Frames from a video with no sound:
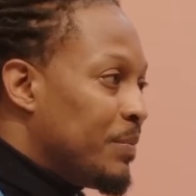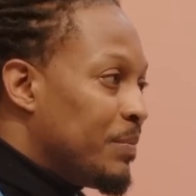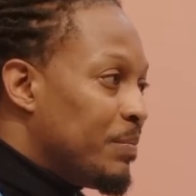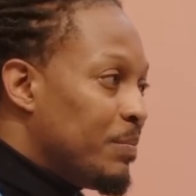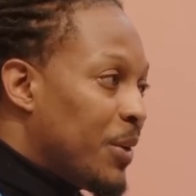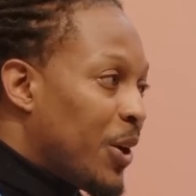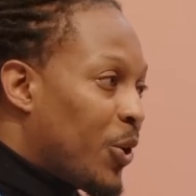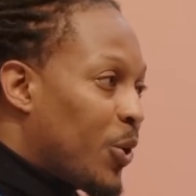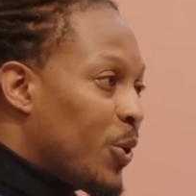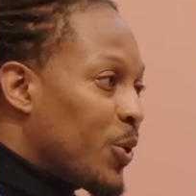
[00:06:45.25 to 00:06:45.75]

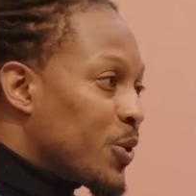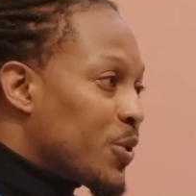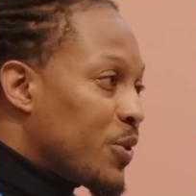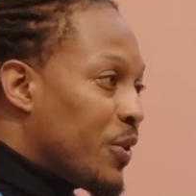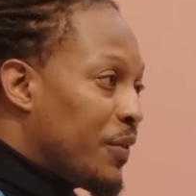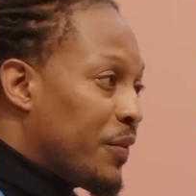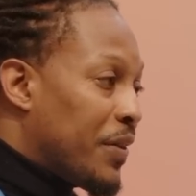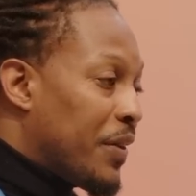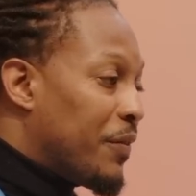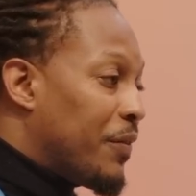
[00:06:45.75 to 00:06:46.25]
because
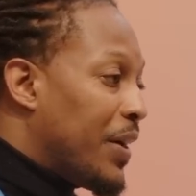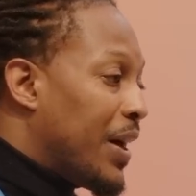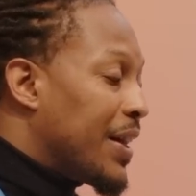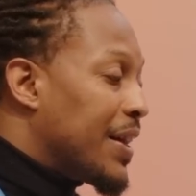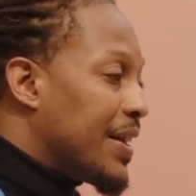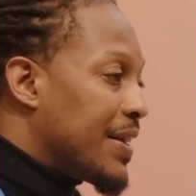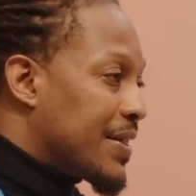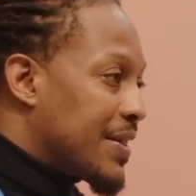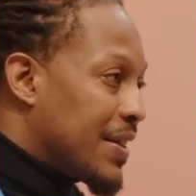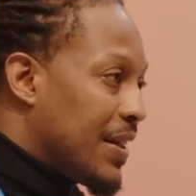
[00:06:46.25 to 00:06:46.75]
of the
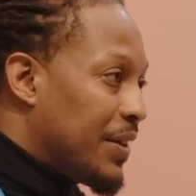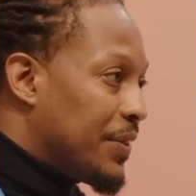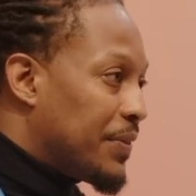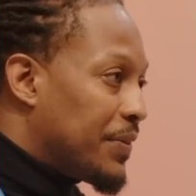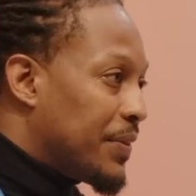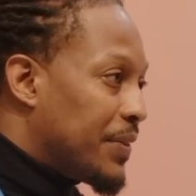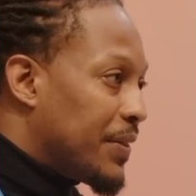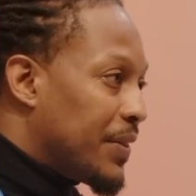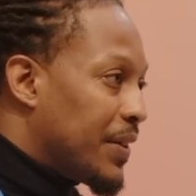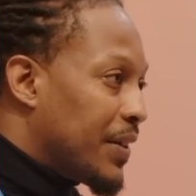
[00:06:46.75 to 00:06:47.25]
father
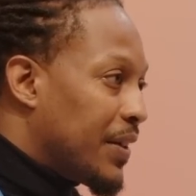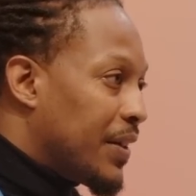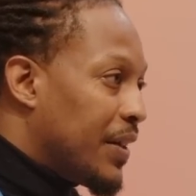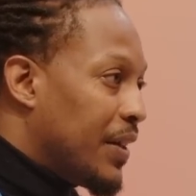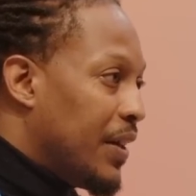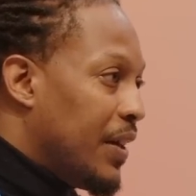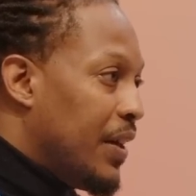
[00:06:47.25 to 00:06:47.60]
stuff. Okay.